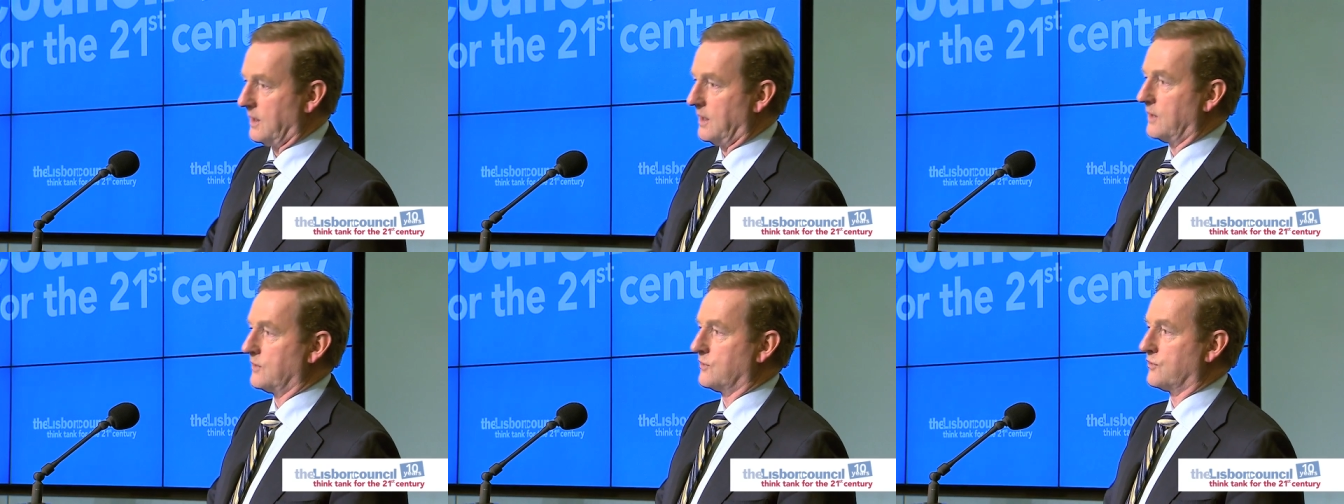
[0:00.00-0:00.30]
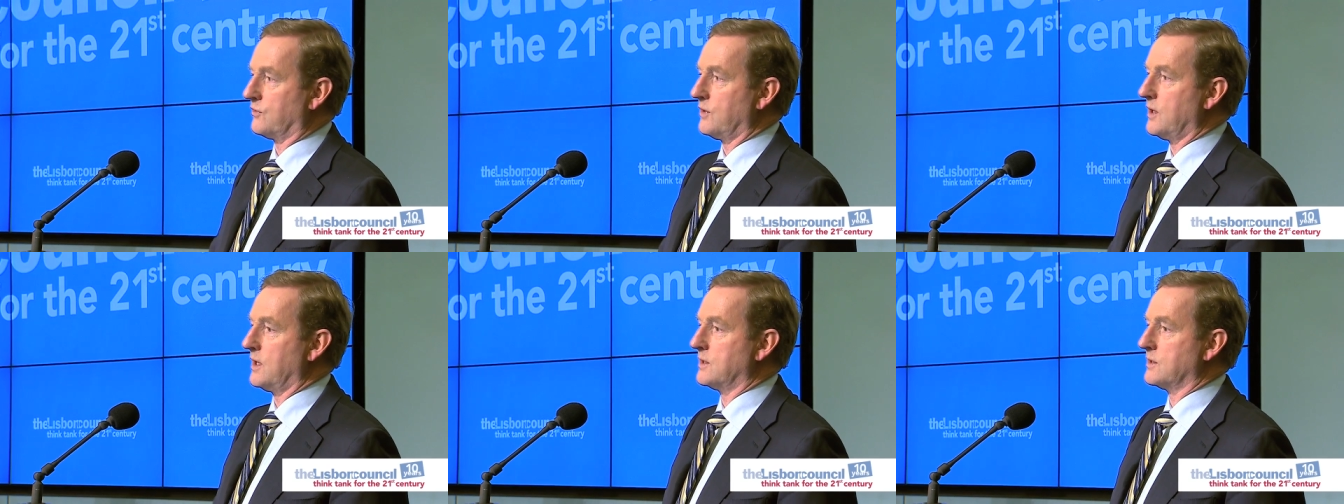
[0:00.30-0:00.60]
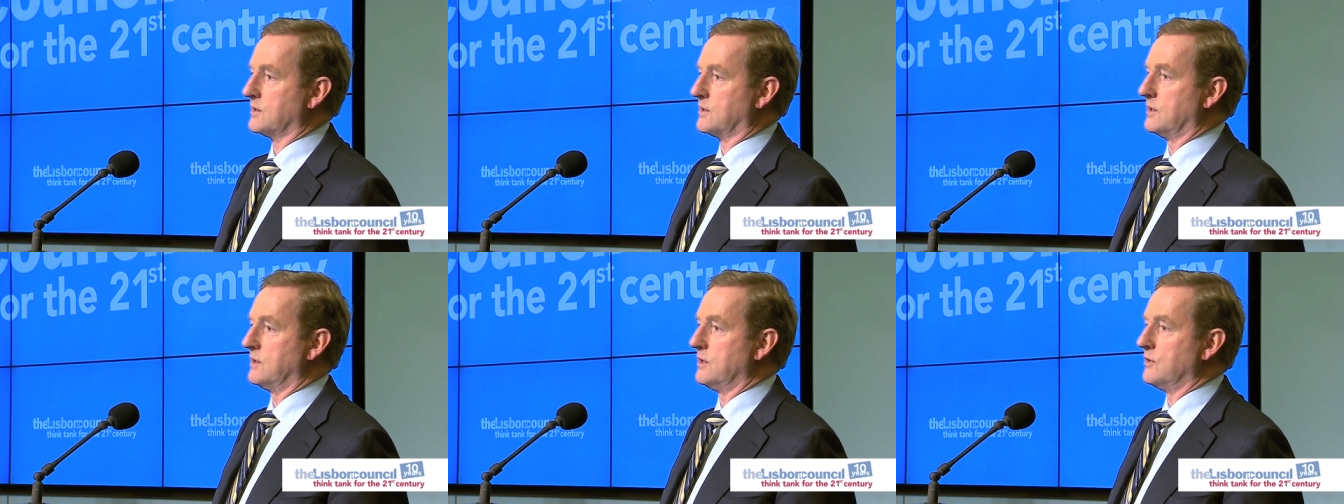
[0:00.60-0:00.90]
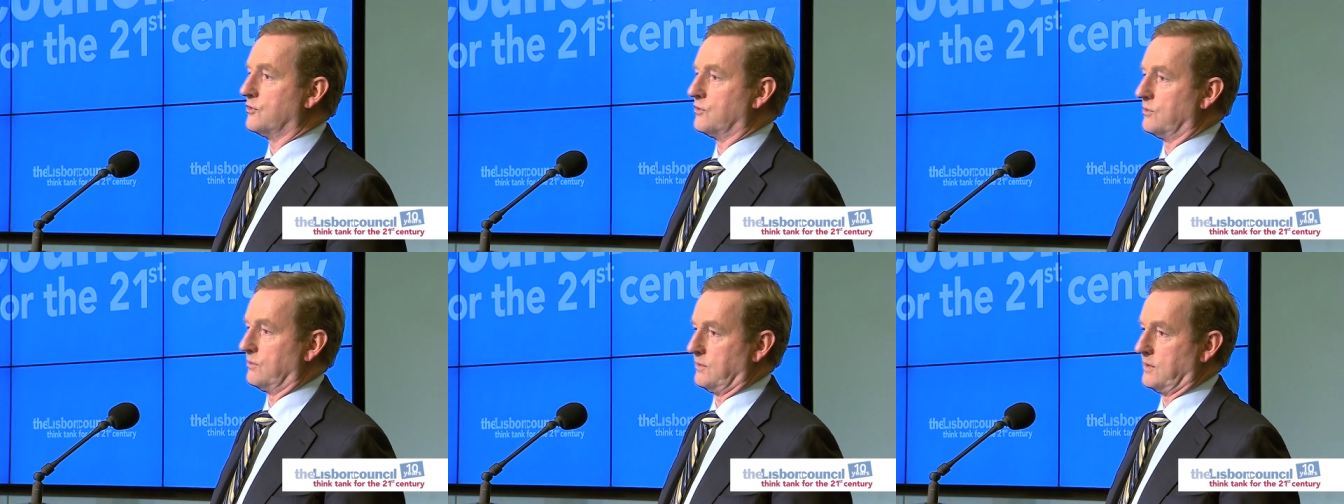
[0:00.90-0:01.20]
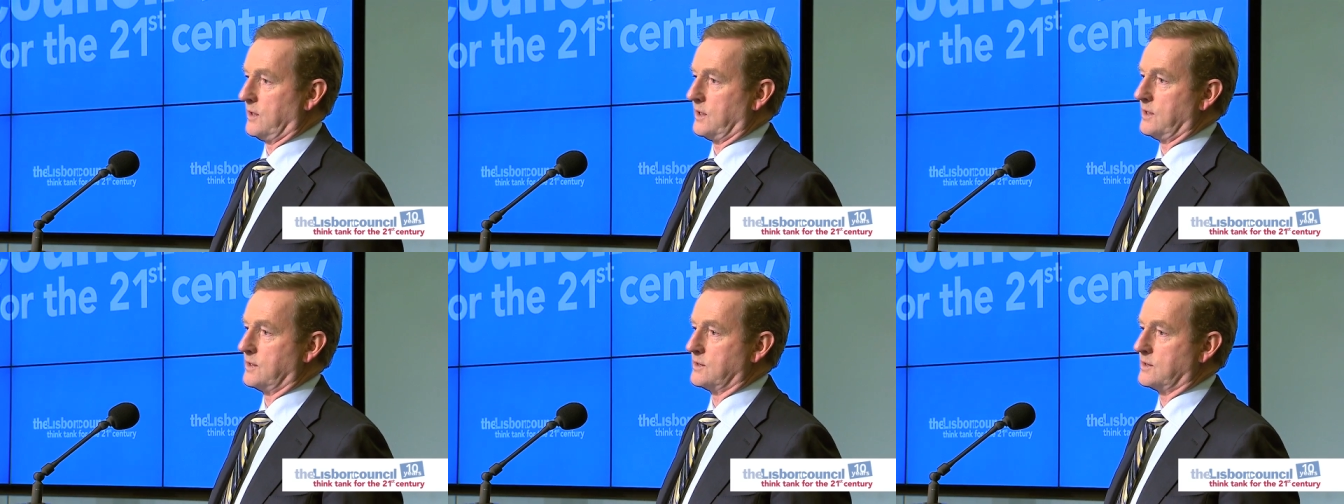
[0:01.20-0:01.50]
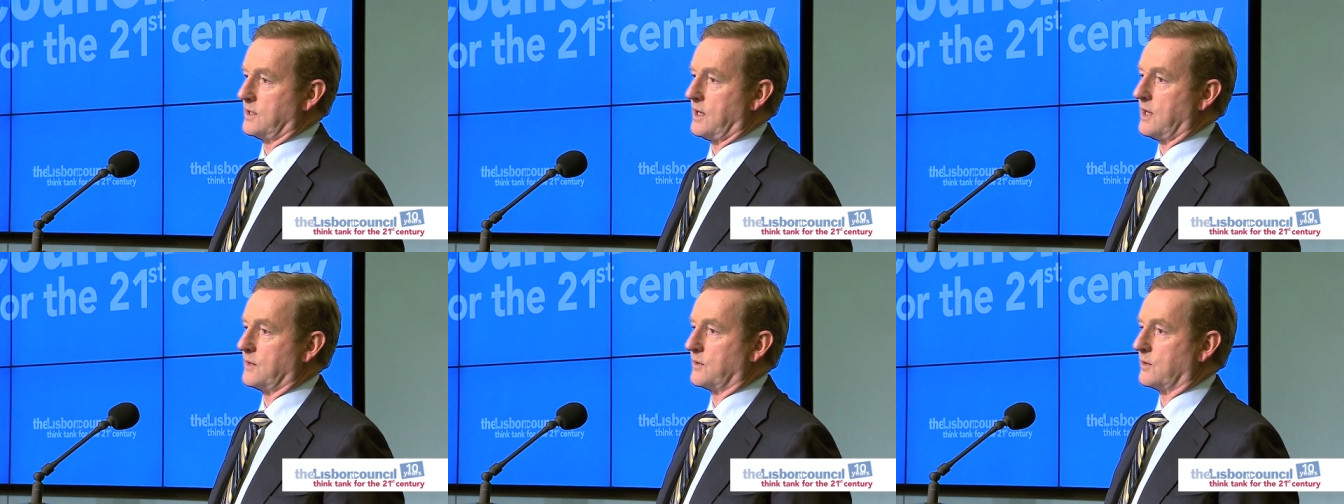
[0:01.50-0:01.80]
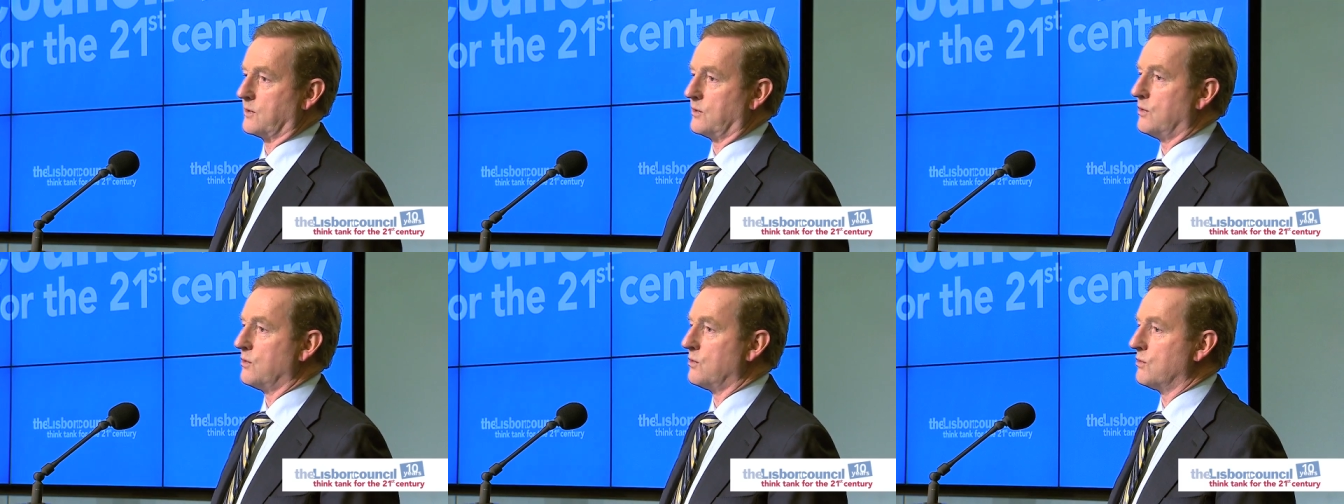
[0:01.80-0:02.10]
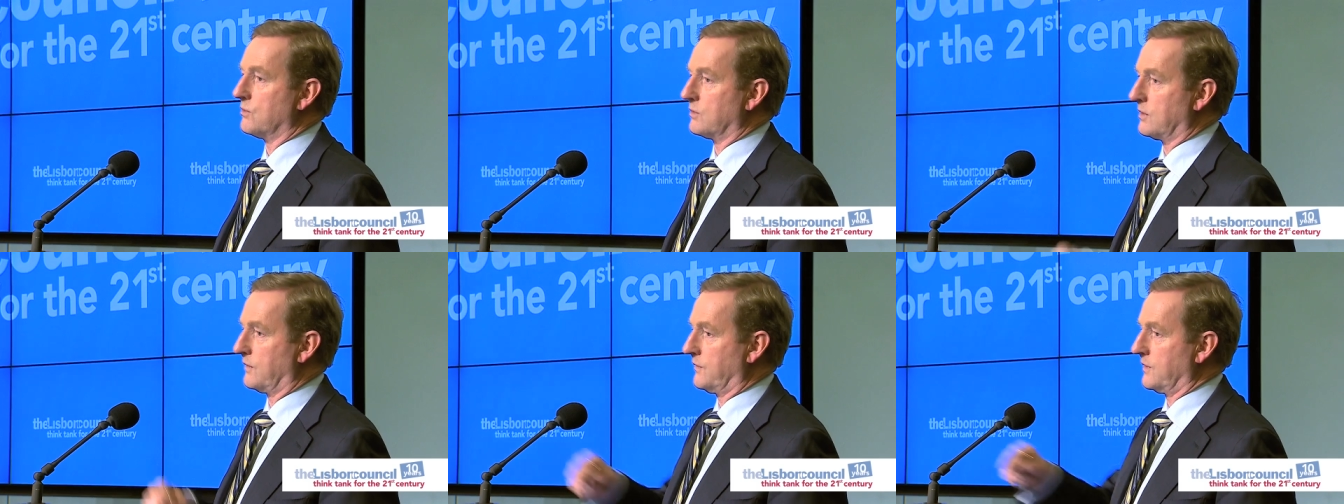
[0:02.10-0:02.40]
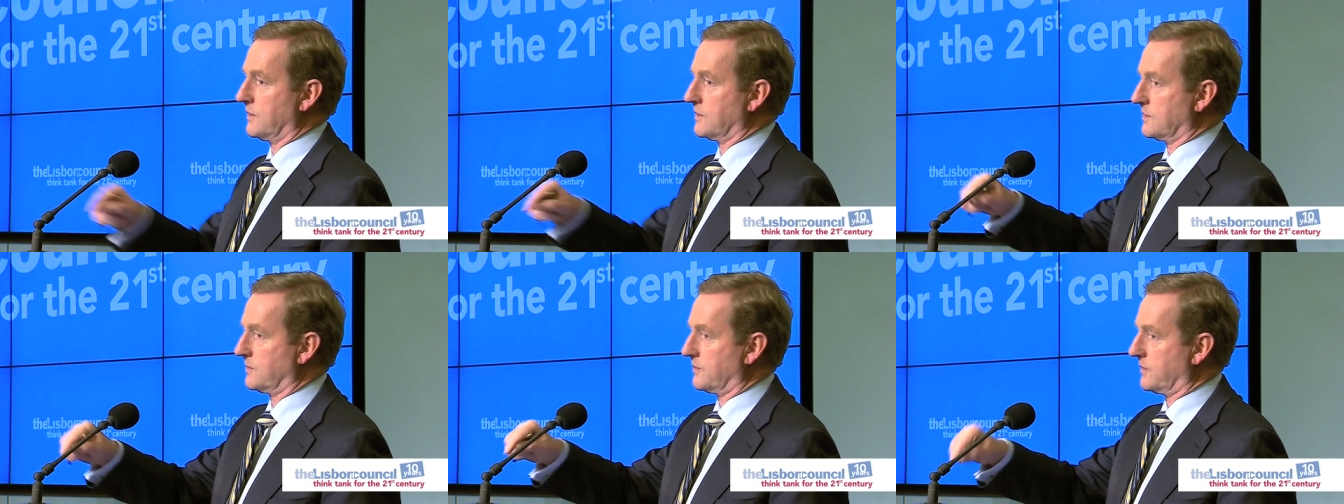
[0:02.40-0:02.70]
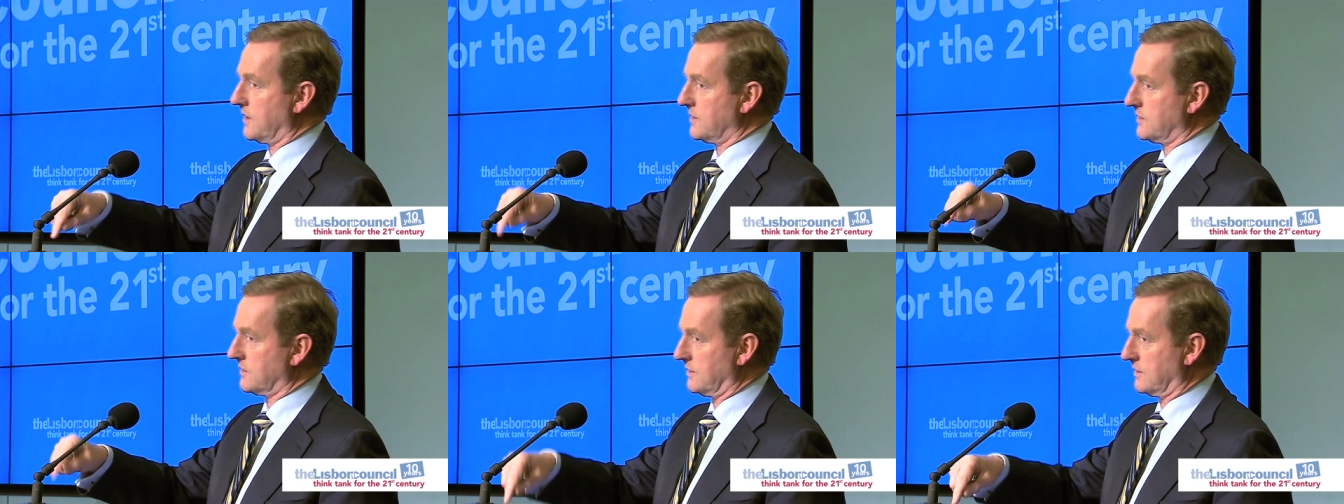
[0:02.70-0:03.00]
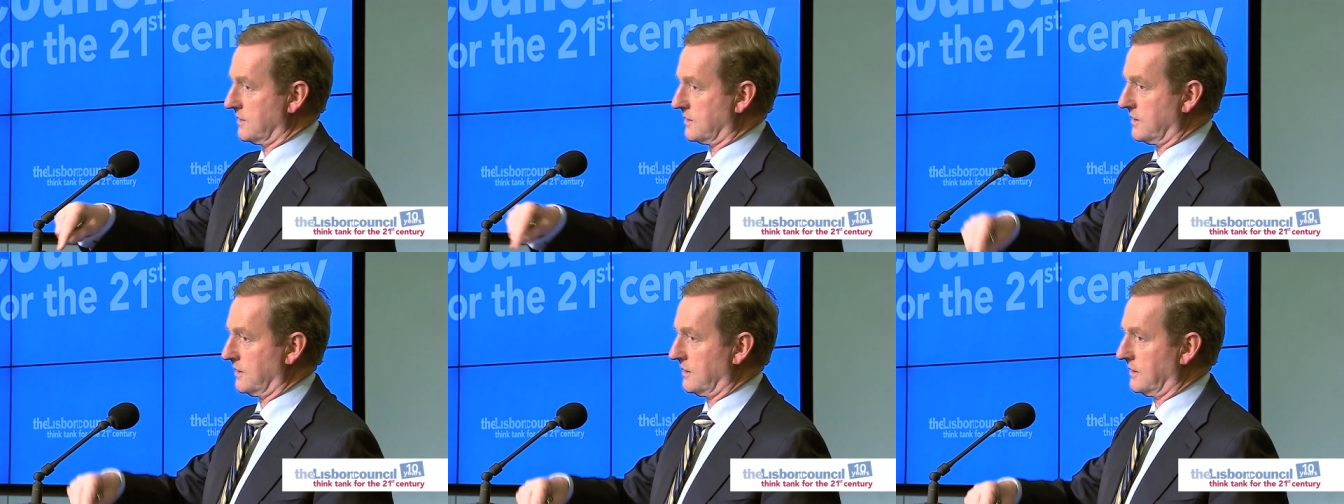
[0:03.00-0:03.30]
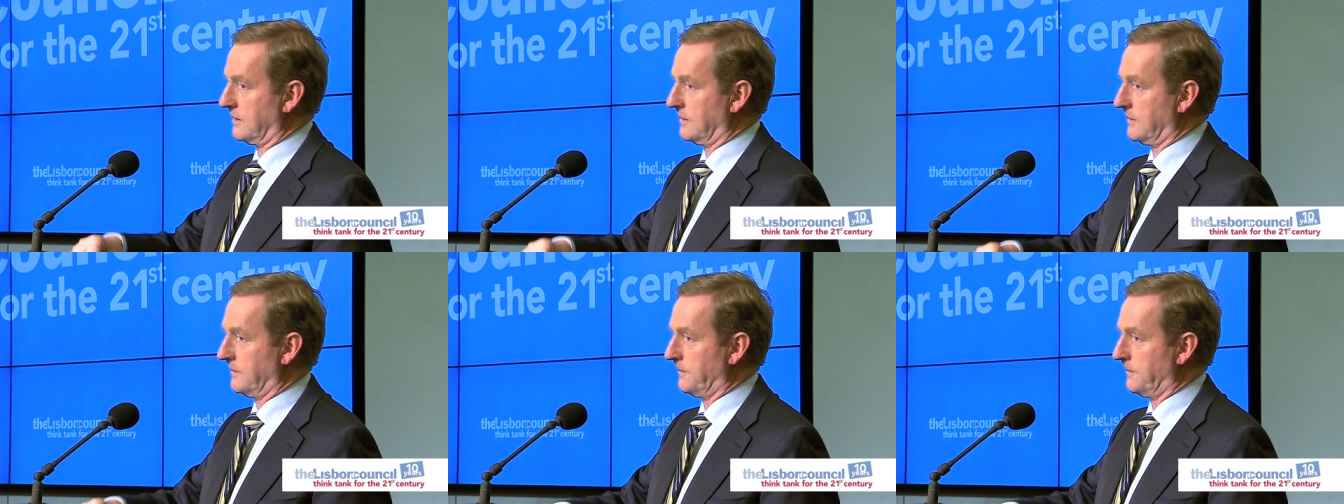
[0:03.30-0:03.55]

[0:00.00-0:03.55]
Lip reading: And trade is an issue that is at the core of this presidency,